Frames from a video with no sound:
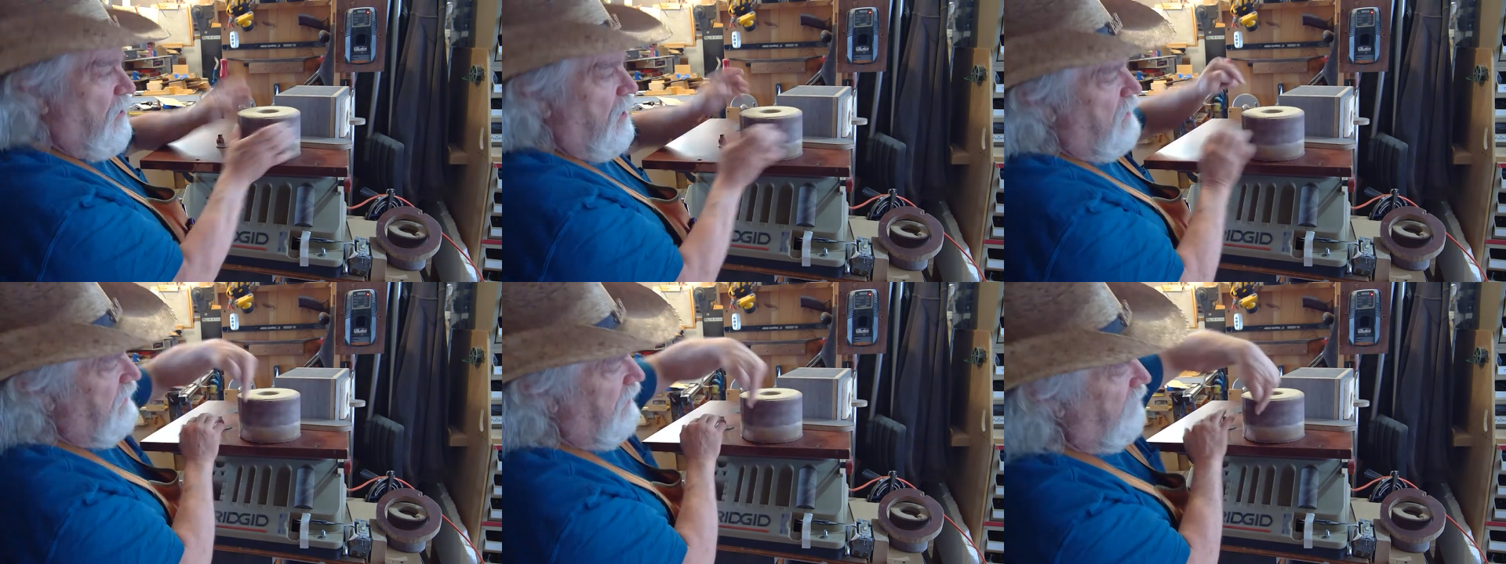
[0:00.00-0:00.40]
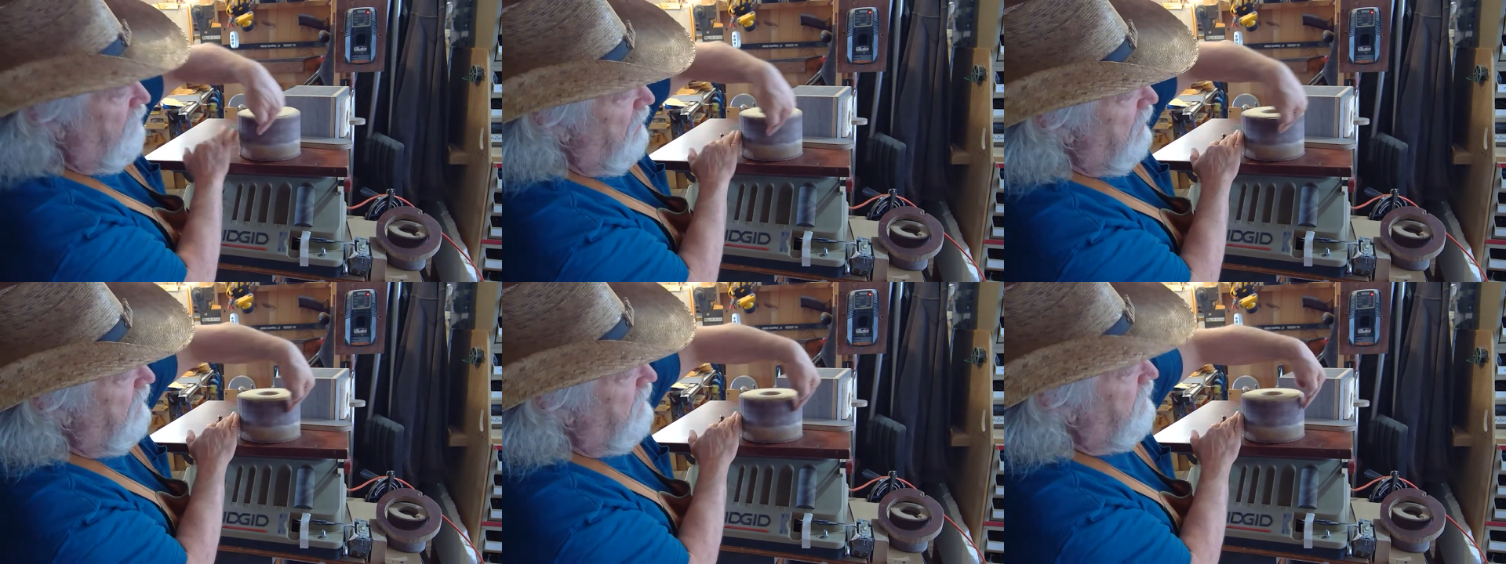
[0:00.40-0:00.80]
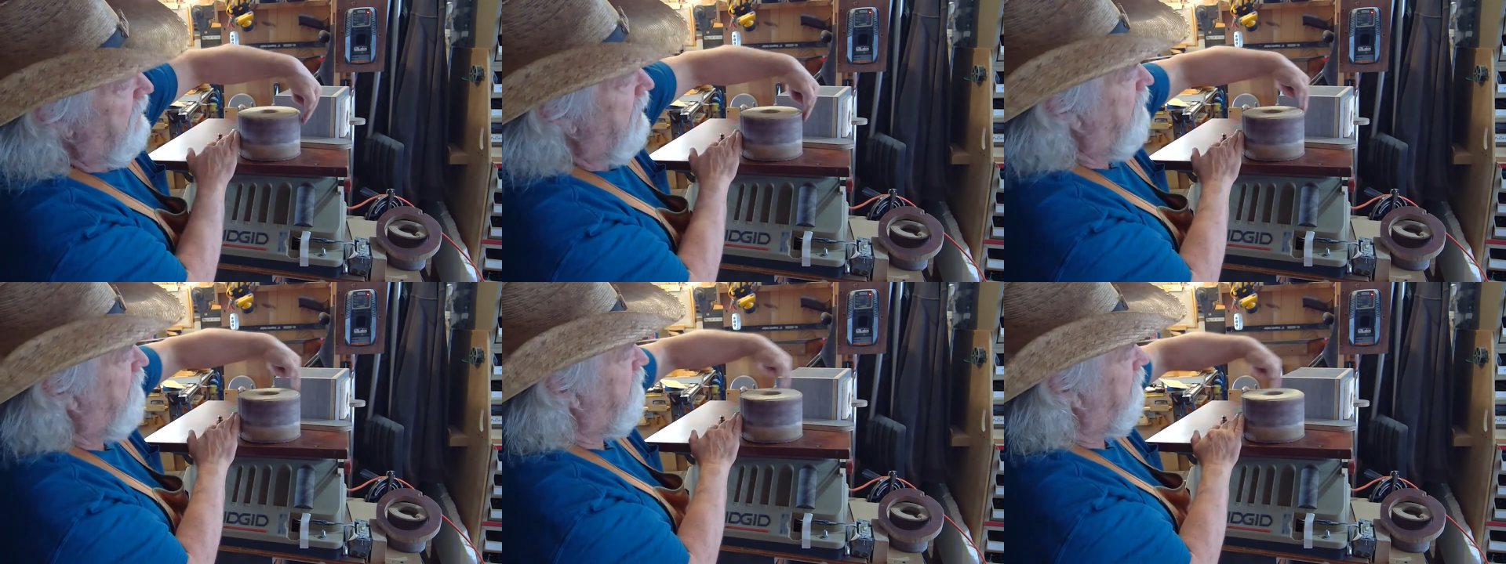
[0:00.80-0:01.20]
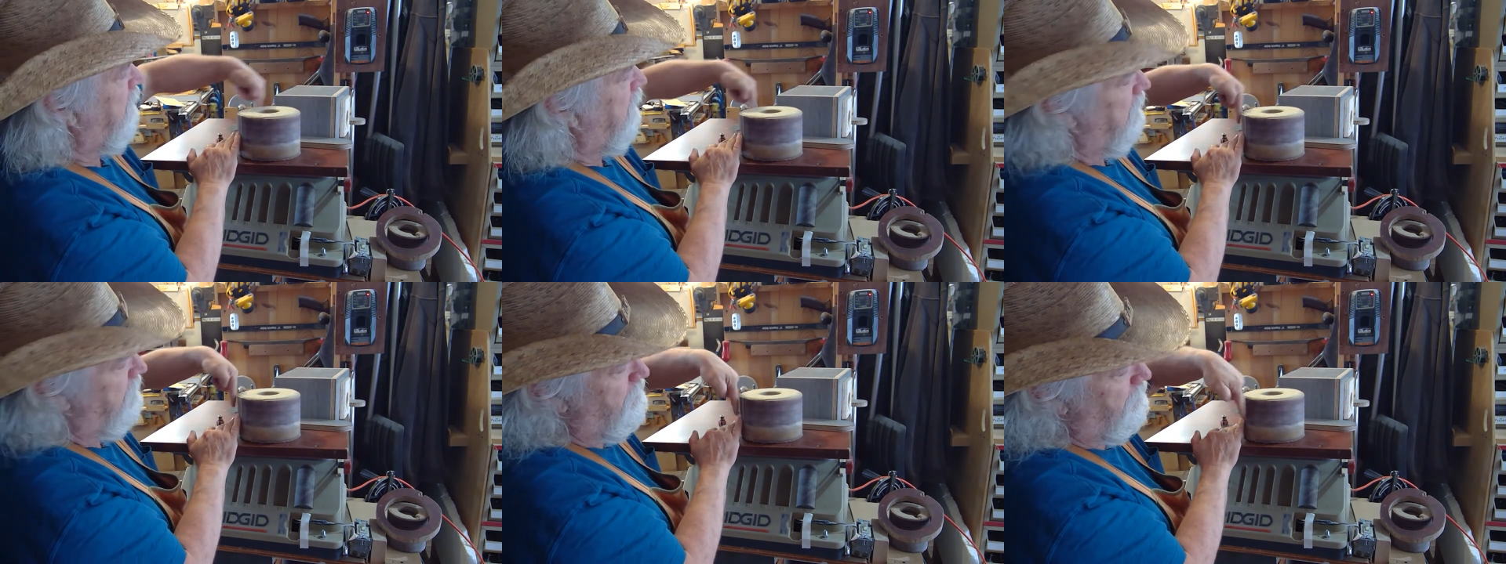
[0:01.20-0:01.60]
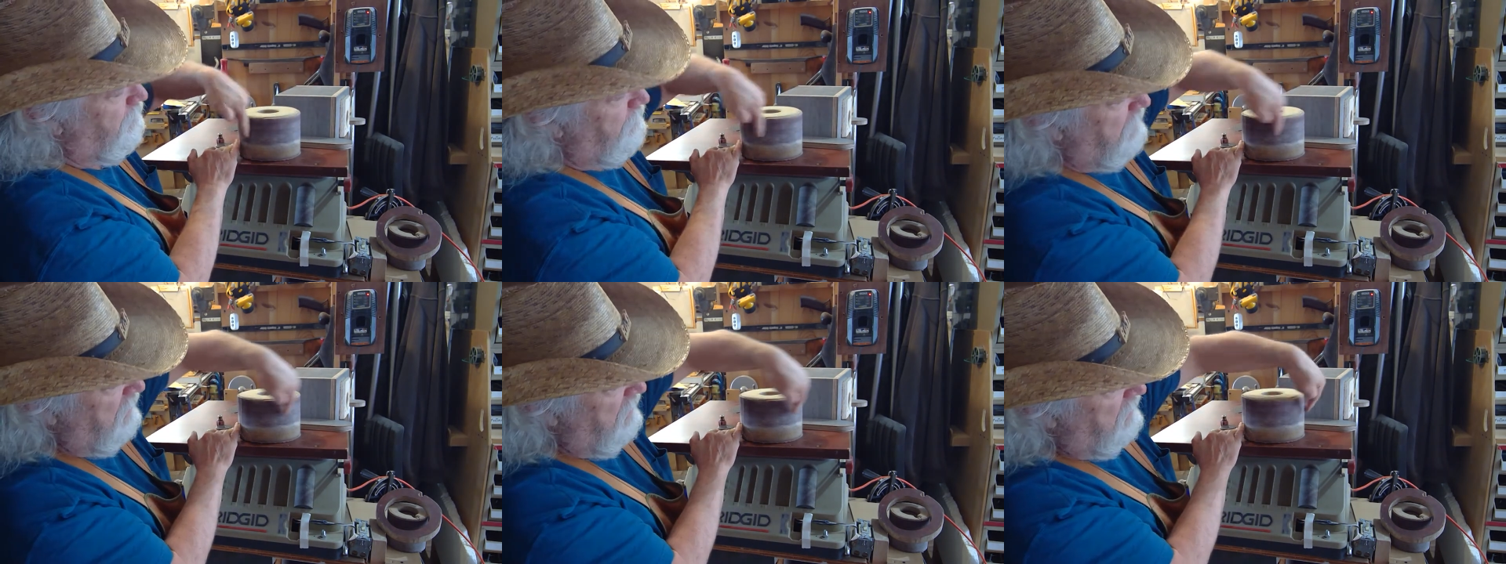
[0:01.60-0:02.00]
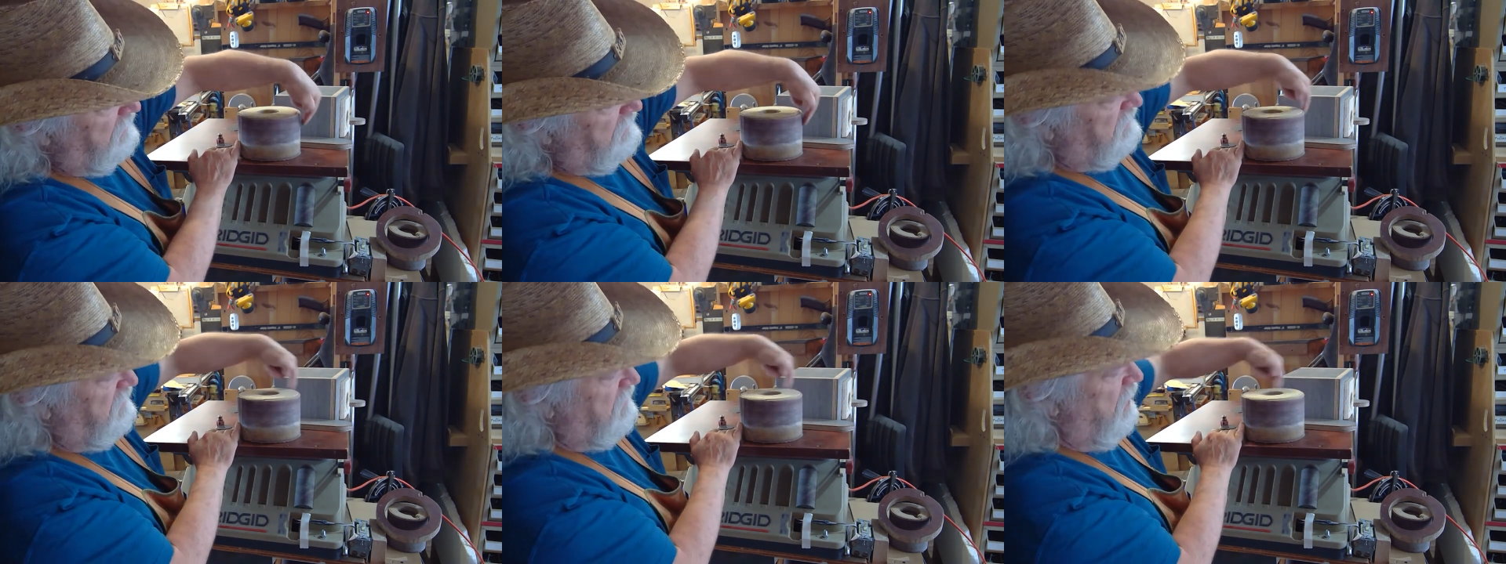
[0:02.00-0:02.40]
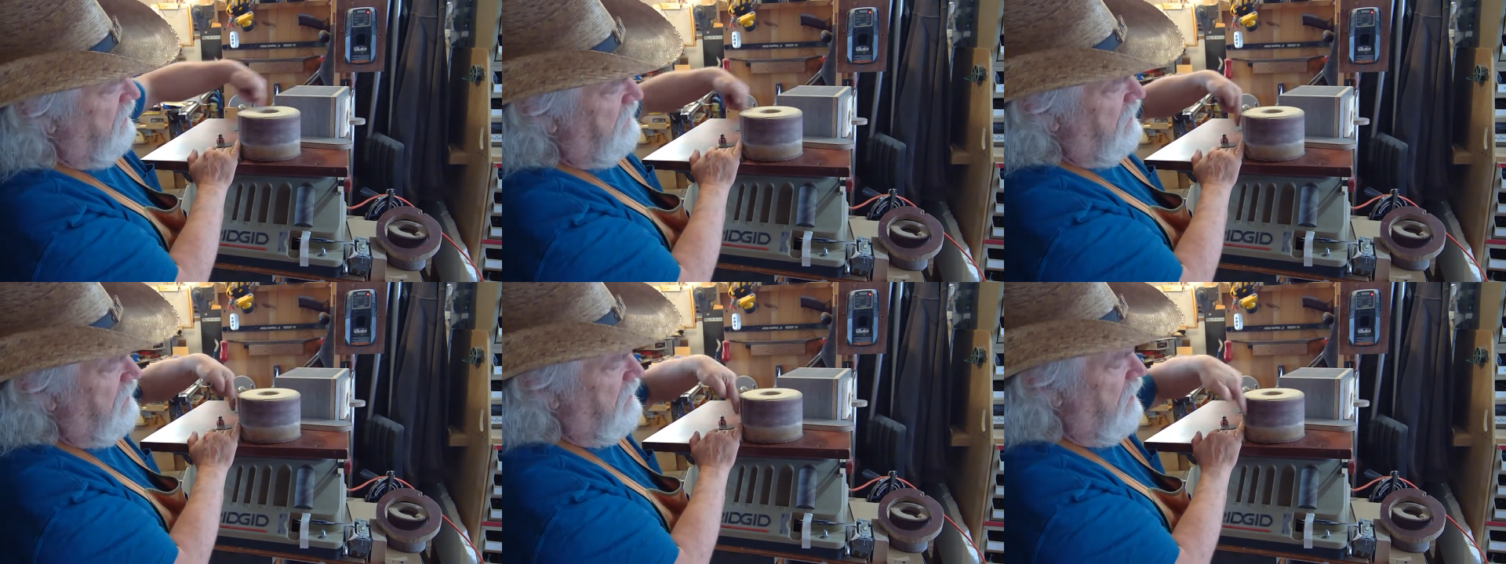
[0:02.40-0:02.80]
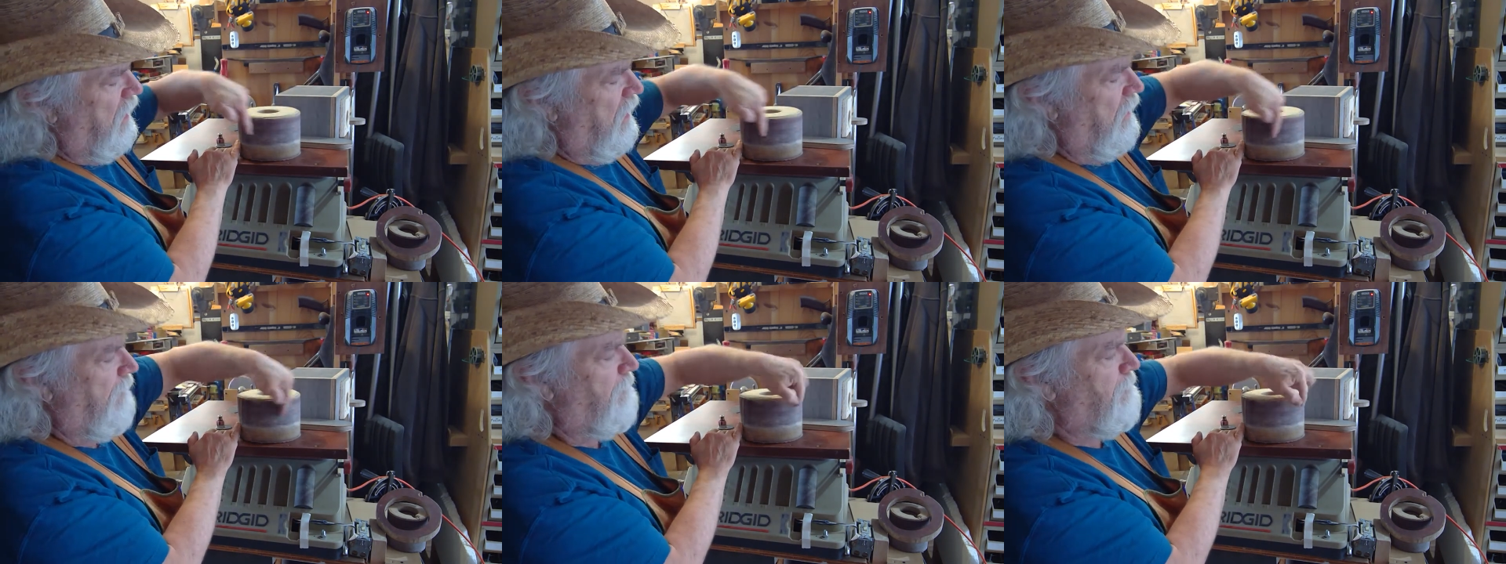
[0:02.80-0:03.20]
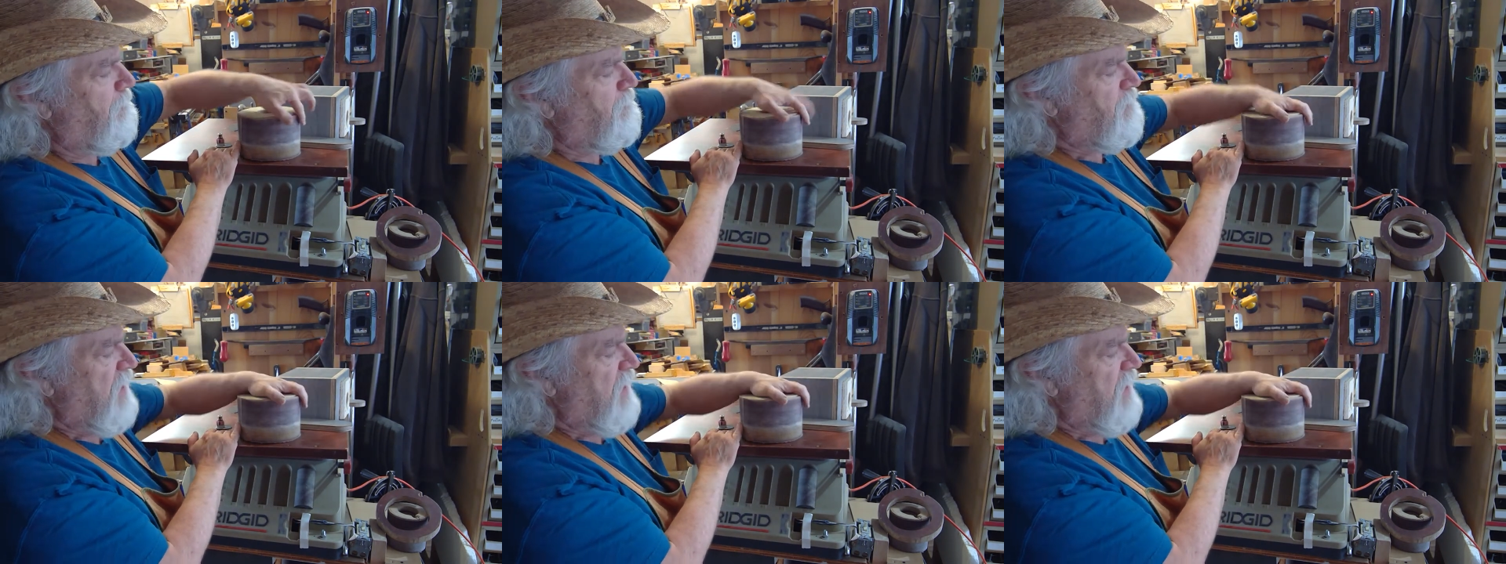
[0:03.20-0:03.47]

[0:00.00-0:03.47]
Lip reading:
[unreadable: no face in view]